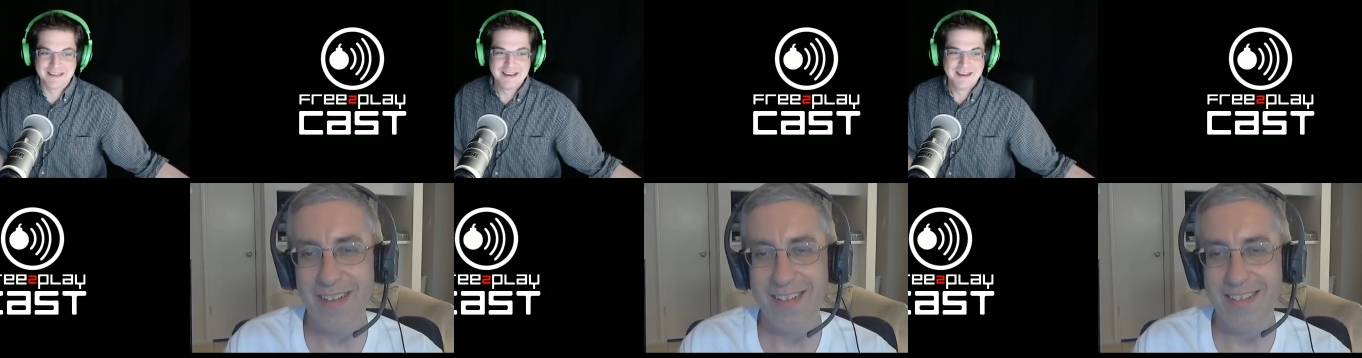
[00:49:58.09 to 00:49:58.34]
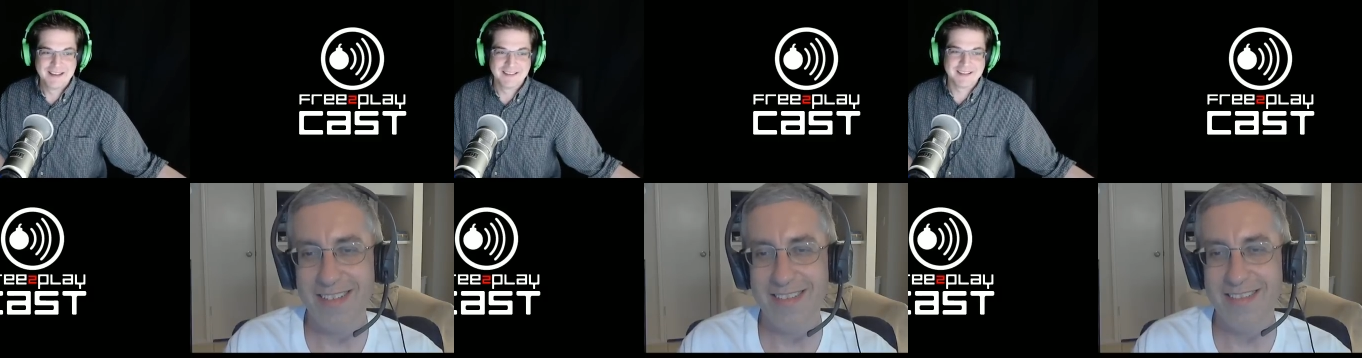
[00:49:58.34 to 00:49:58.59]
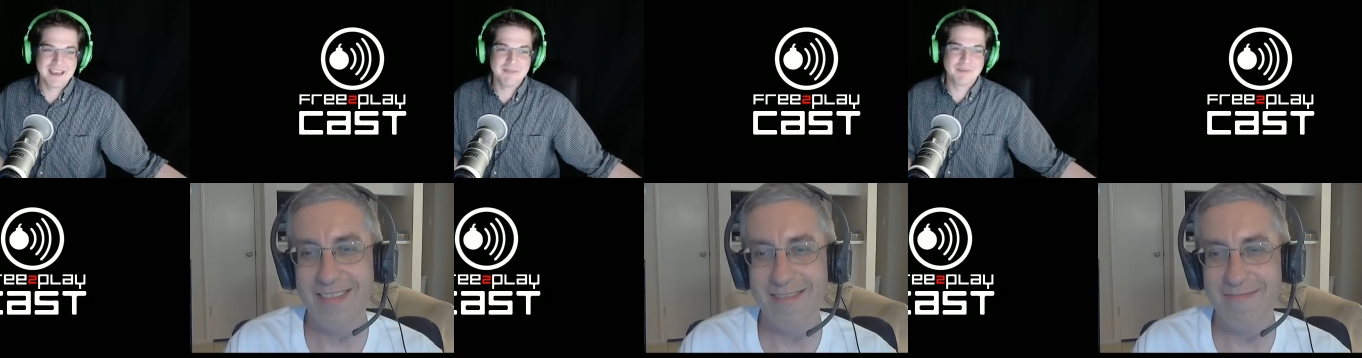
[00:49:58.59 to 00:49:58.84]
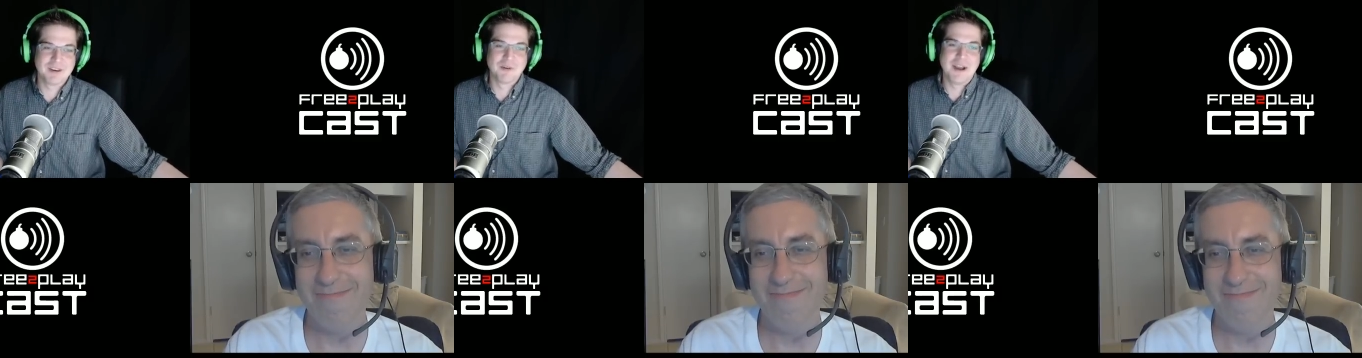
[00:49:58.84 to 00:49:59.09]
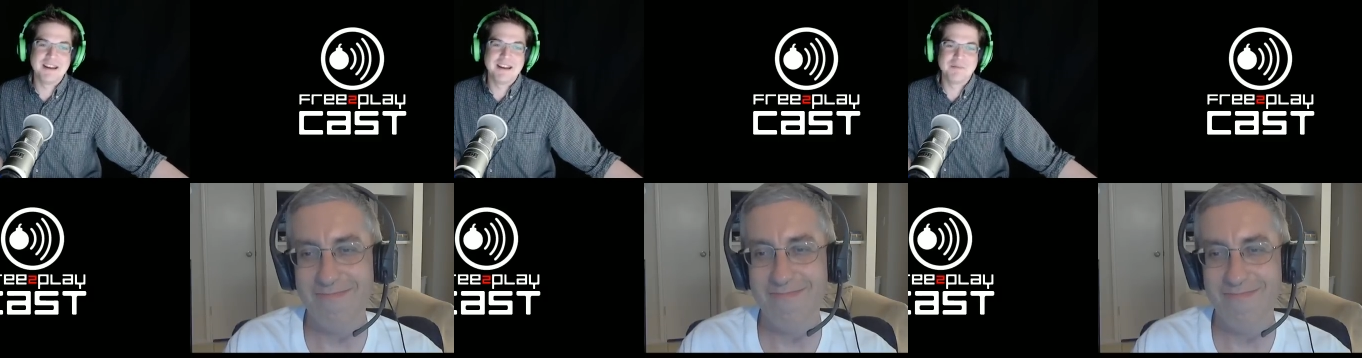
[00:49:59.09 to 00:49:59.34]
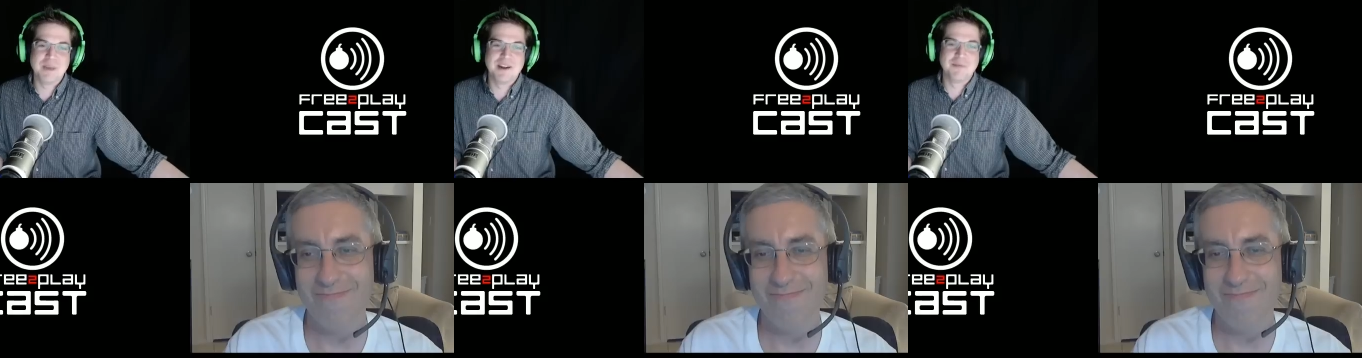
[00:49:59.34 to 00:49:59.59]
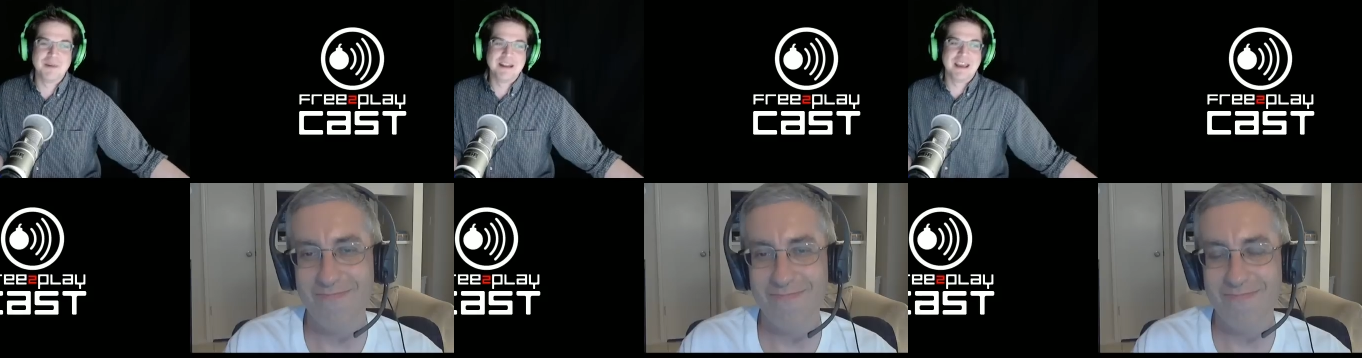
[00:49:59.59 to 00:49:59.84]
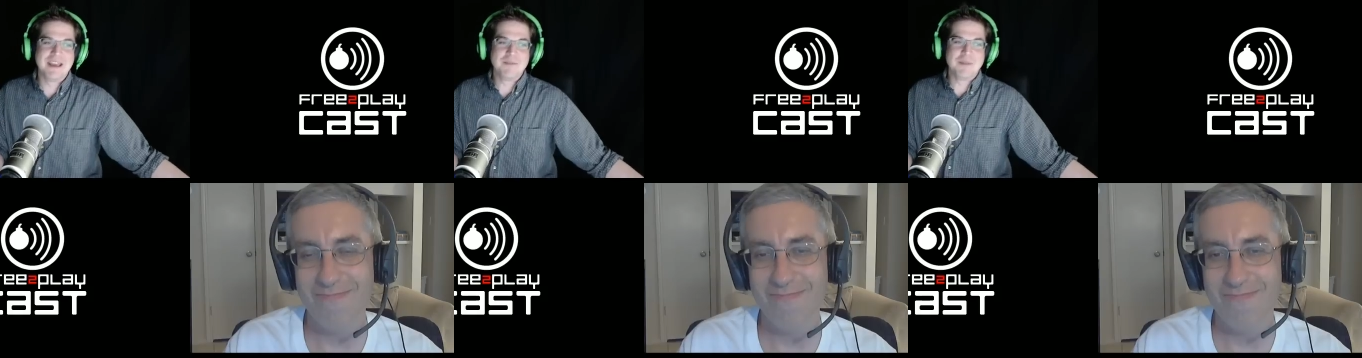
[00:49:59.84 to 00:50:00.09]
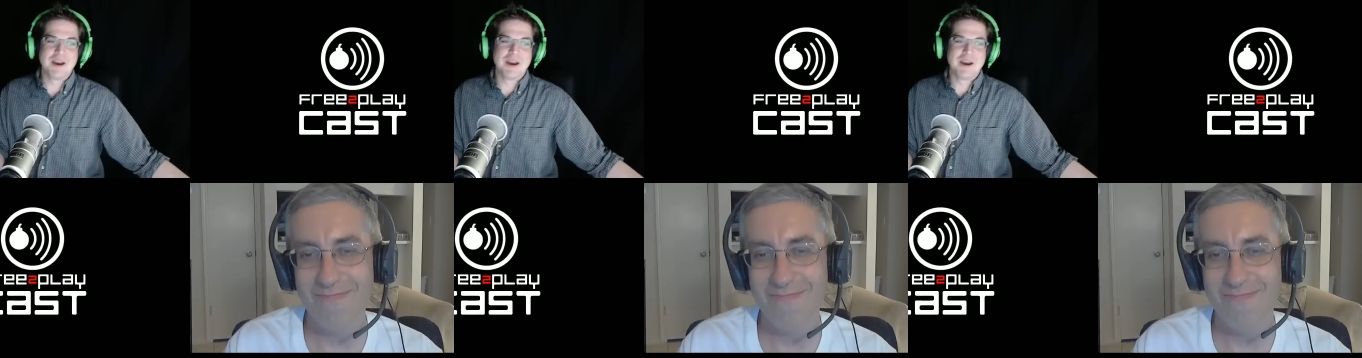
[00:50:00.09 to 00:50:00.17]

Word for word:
Speaker 1: The game's a grindy pay-to-win nightmare.